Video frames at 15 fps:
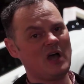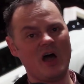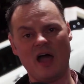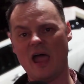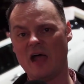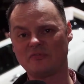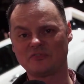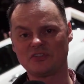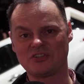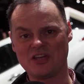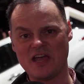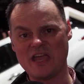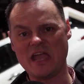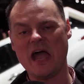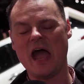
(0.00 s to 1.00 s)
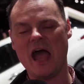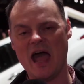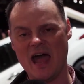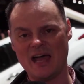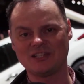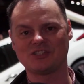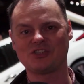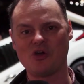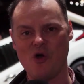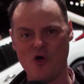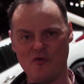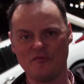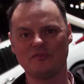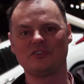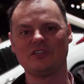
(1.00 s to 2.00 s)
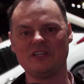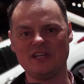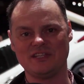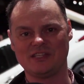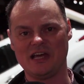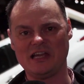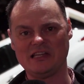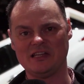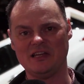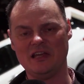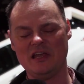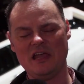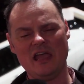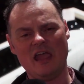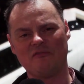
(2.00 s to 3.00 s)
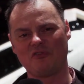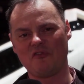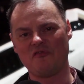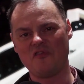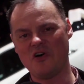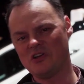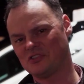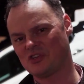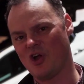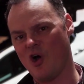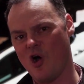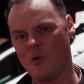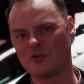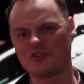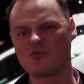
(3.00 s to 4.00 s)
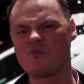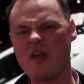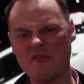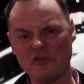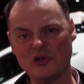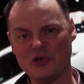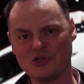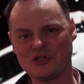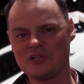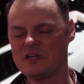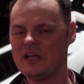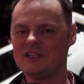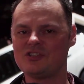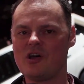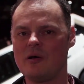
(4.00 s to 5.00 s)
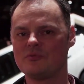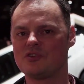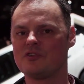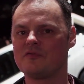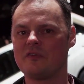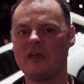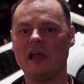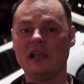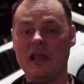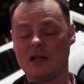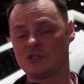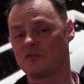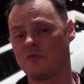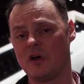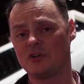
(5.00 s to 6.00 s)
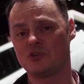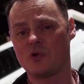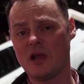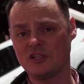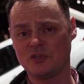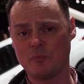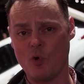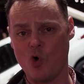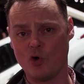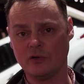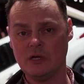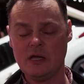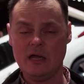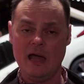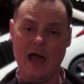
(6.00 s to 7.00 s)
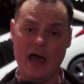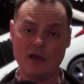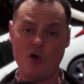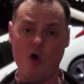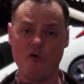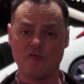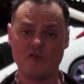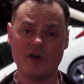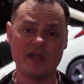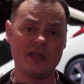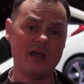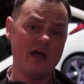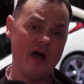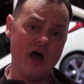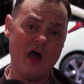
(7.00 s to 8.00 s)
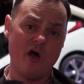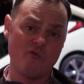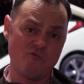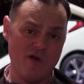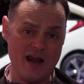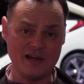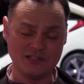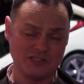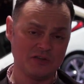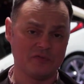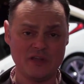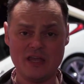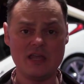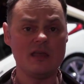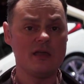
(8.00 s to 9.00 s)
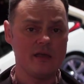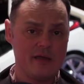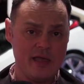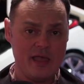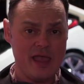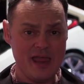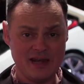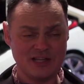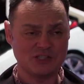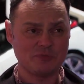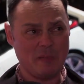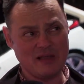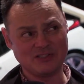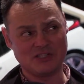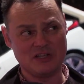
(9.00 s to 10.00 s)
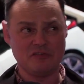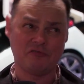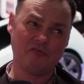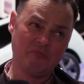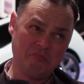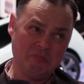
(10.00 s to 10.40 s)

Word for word: I have to say, hats off to Nissan. If the first car was a revolution in terms of electrified transport and offering a relatively inexpensive